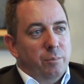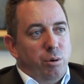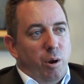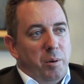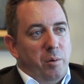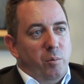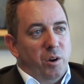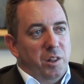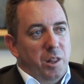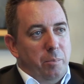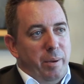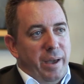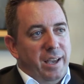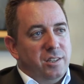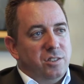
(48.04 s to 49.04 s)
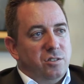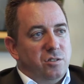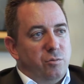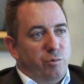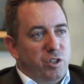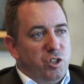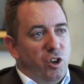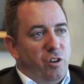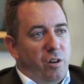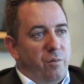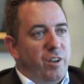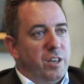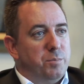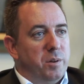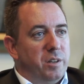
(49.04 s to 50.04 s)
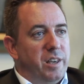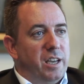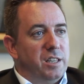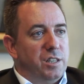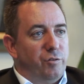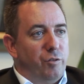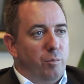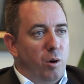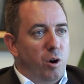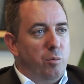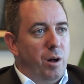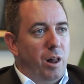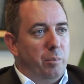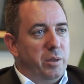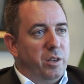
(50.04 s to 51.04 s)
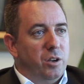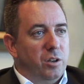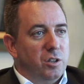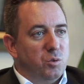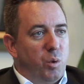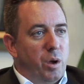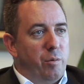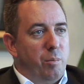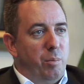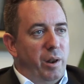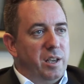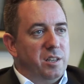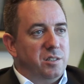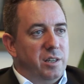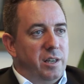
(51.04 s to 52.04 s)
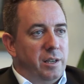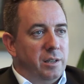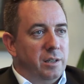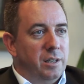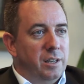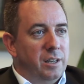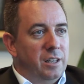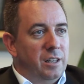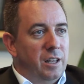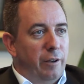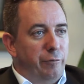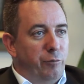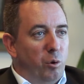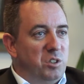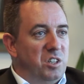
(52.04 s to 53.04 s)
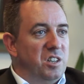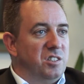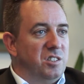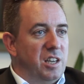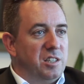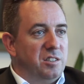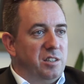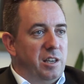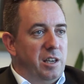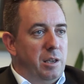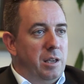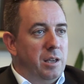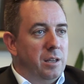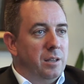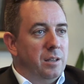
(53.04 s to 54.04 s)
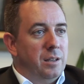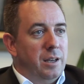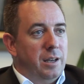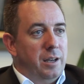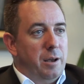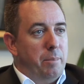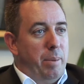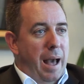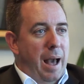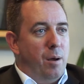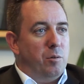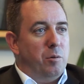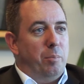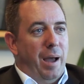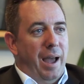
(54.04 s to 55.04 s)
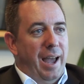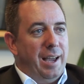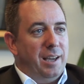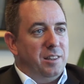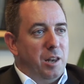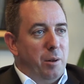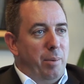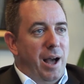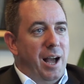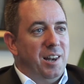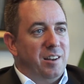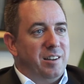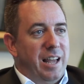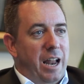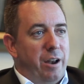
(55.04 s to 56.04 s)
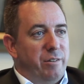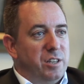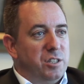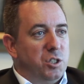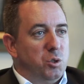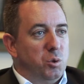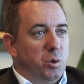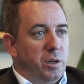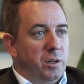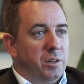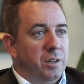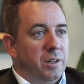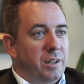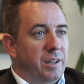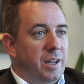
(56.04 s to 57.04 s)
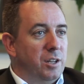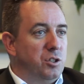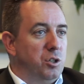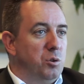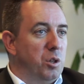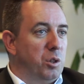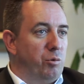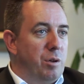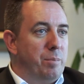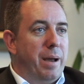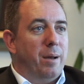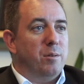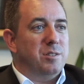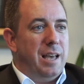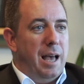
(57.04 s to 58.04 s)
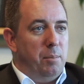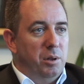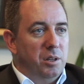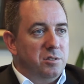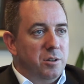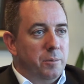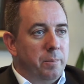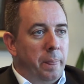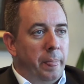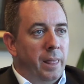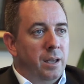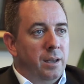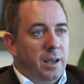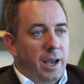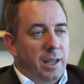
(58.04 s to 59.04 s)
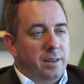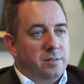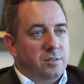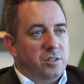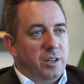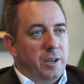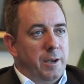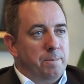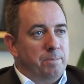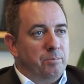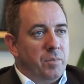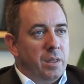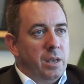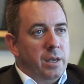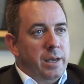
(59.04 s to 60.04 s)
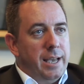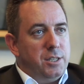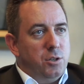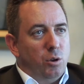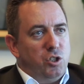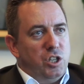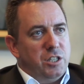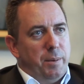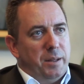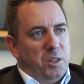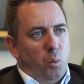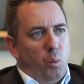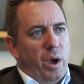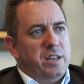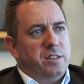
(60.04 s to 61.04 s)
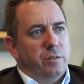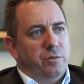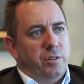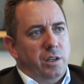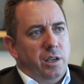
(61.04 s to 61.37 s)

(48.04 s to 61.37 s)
probably one of the best return on investment cases for mobile, because we're replacing a 40 to 60 pound bag that a pilot carries to a 2 to 3 pound tablet. And it's not just about the weight of